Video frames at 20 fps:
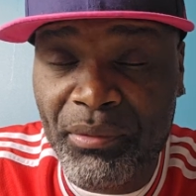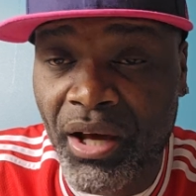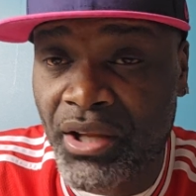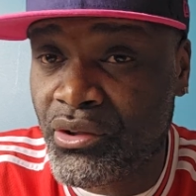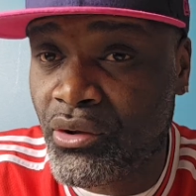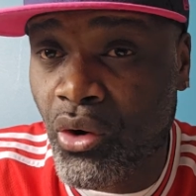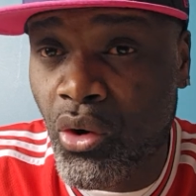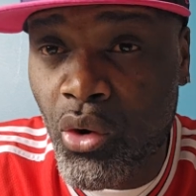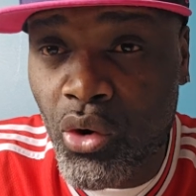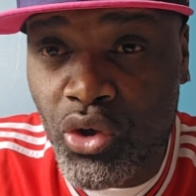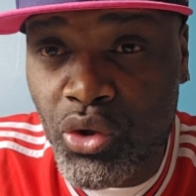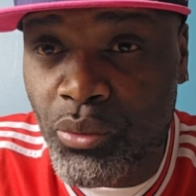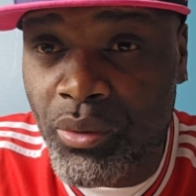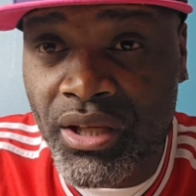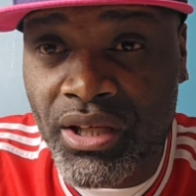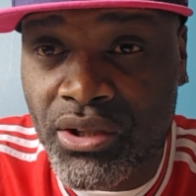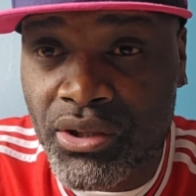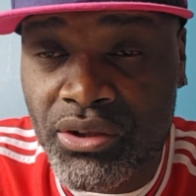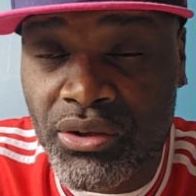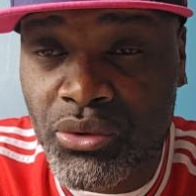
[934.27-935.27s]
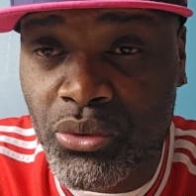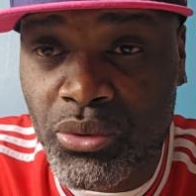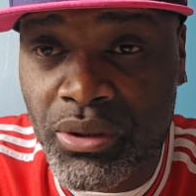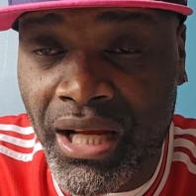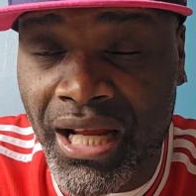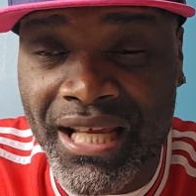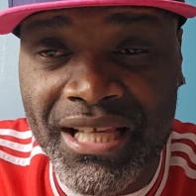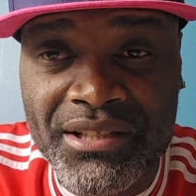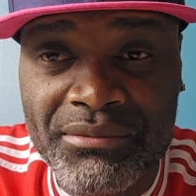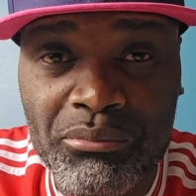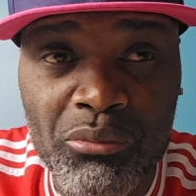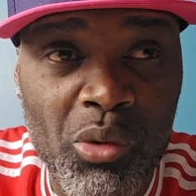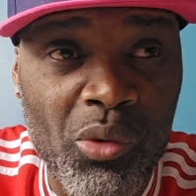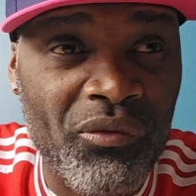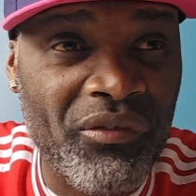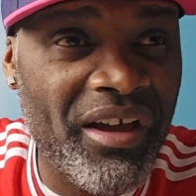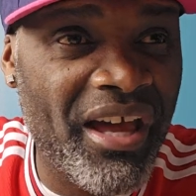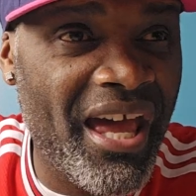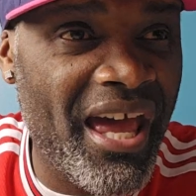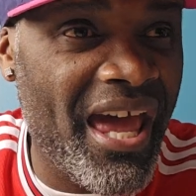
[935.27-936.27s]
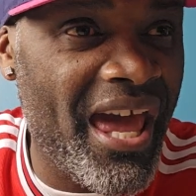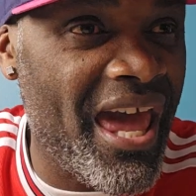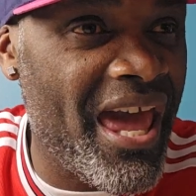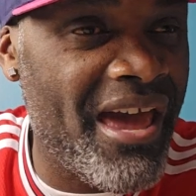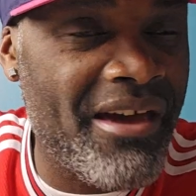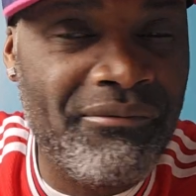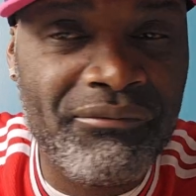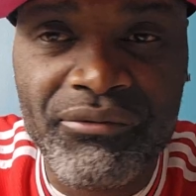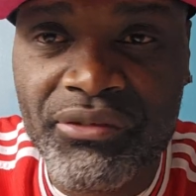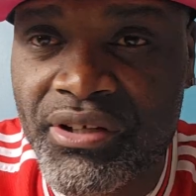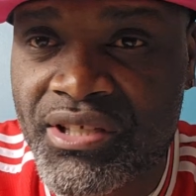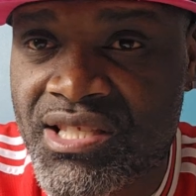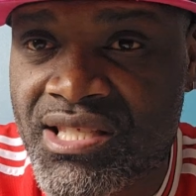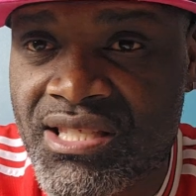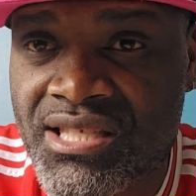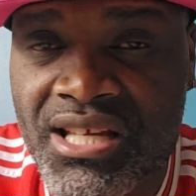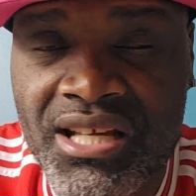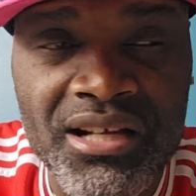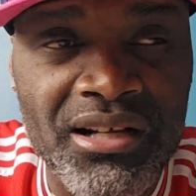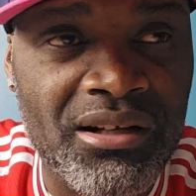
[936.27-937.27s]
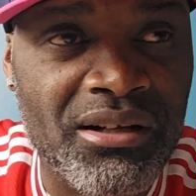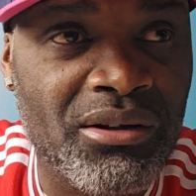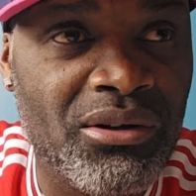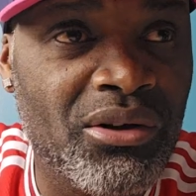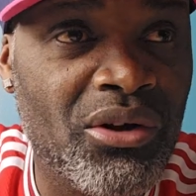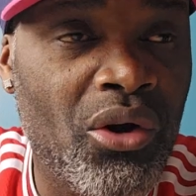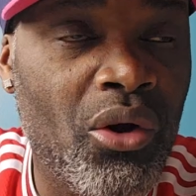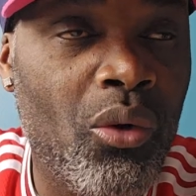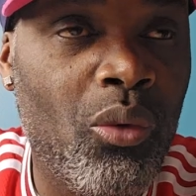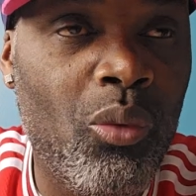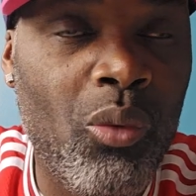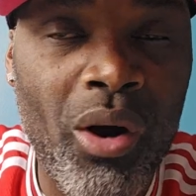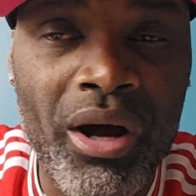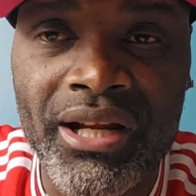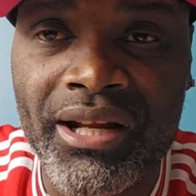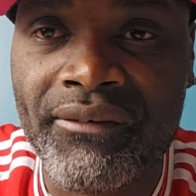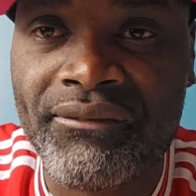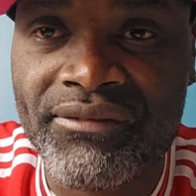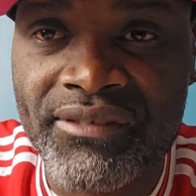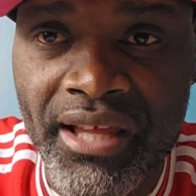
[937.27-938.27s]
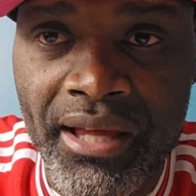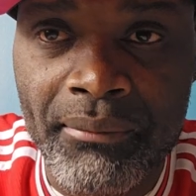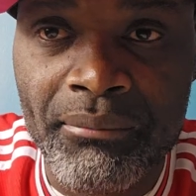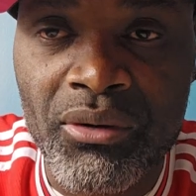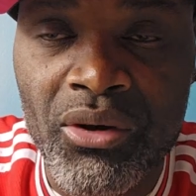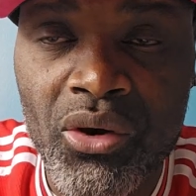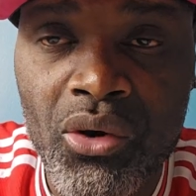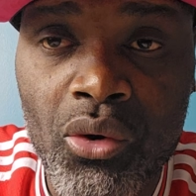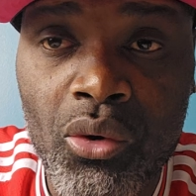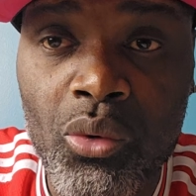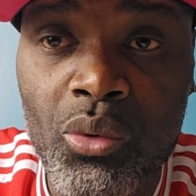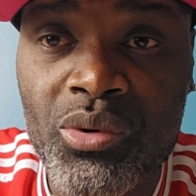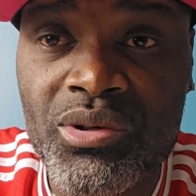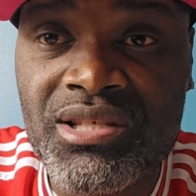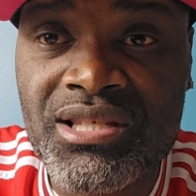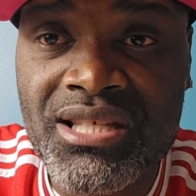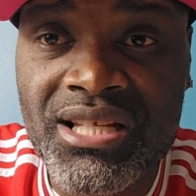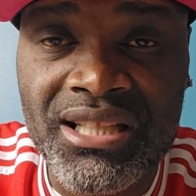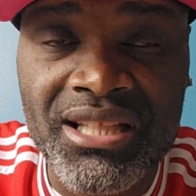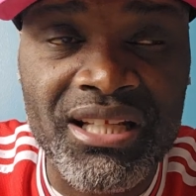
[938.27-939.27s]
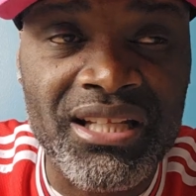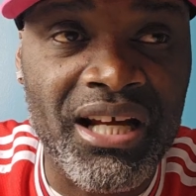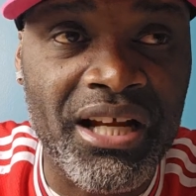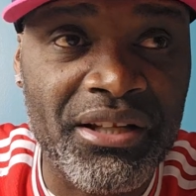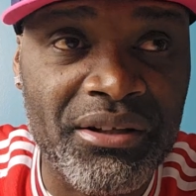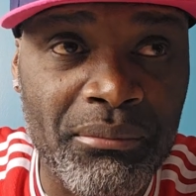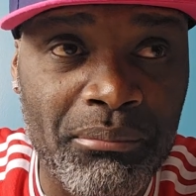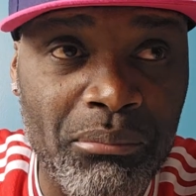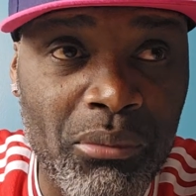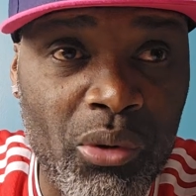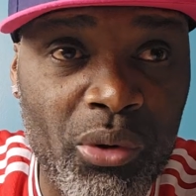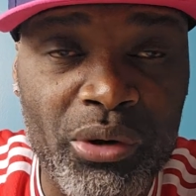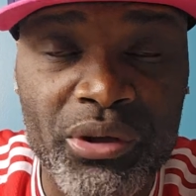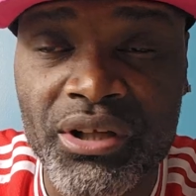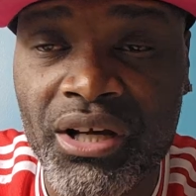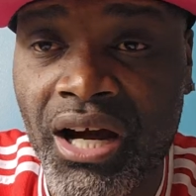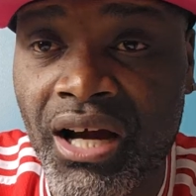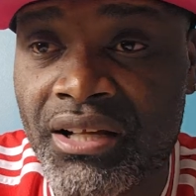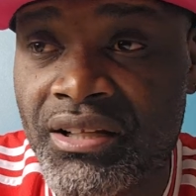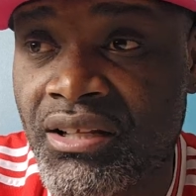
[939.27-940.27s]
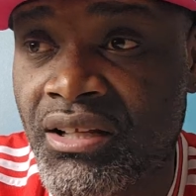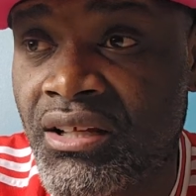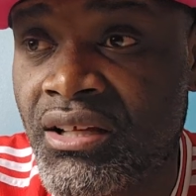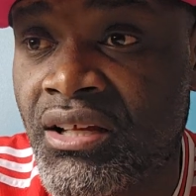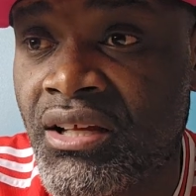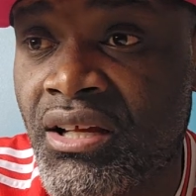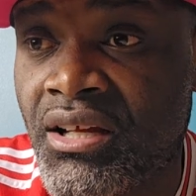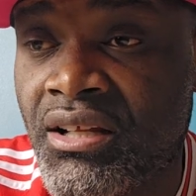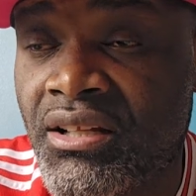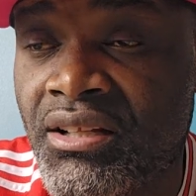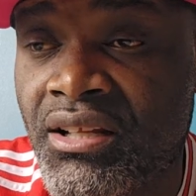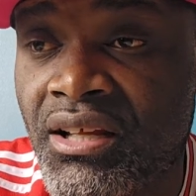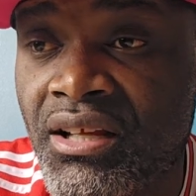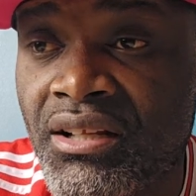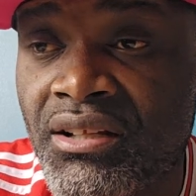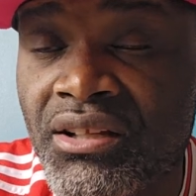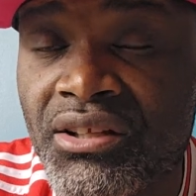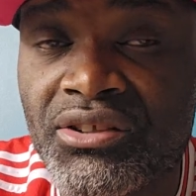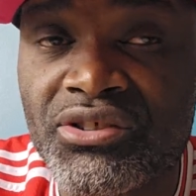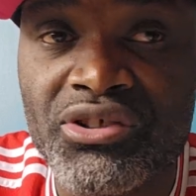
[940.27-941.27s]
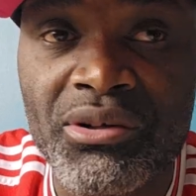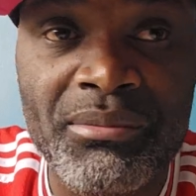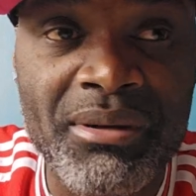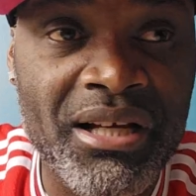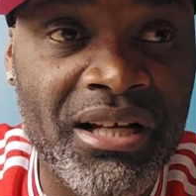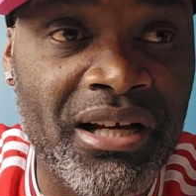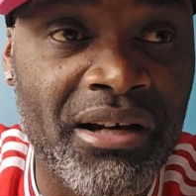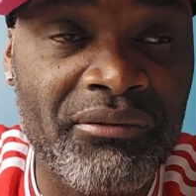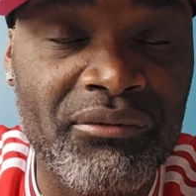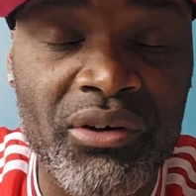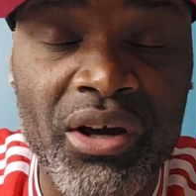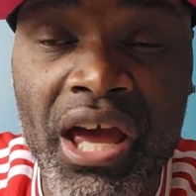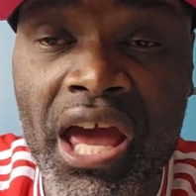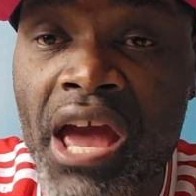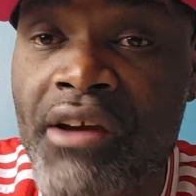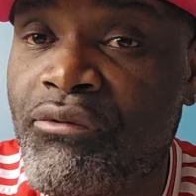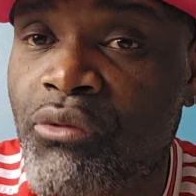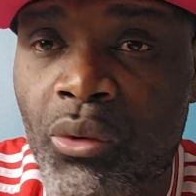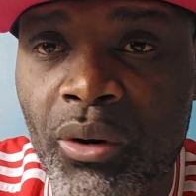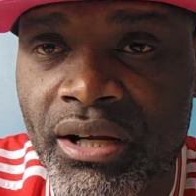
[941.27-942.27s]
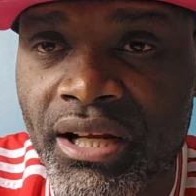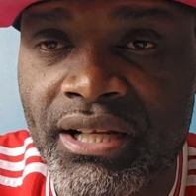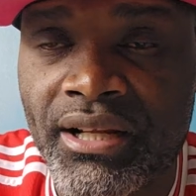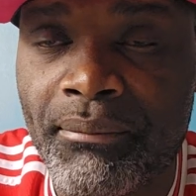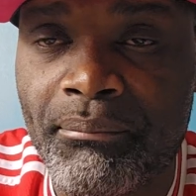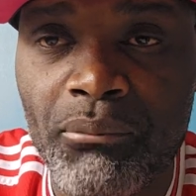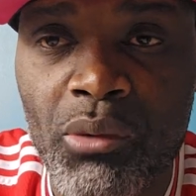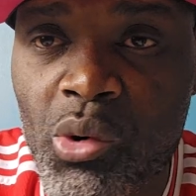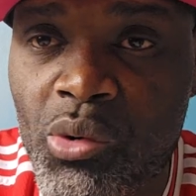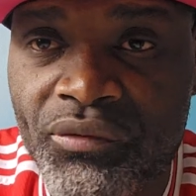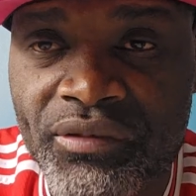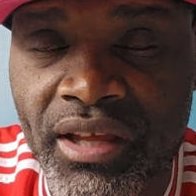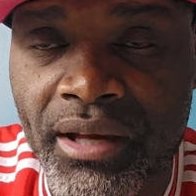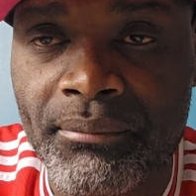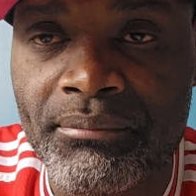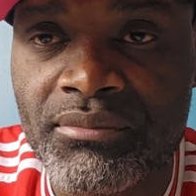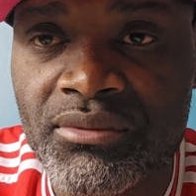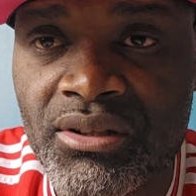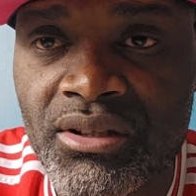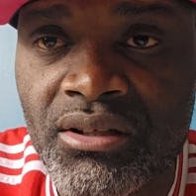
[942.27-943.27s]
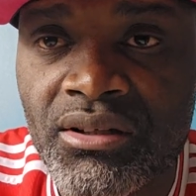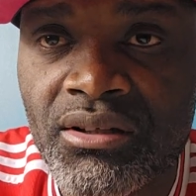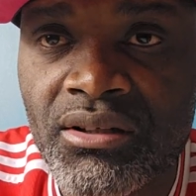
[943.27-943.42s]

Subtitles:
And the only way you can do that is move every single one of them who's sitting on the board and the Jamaican, every one of them, move them.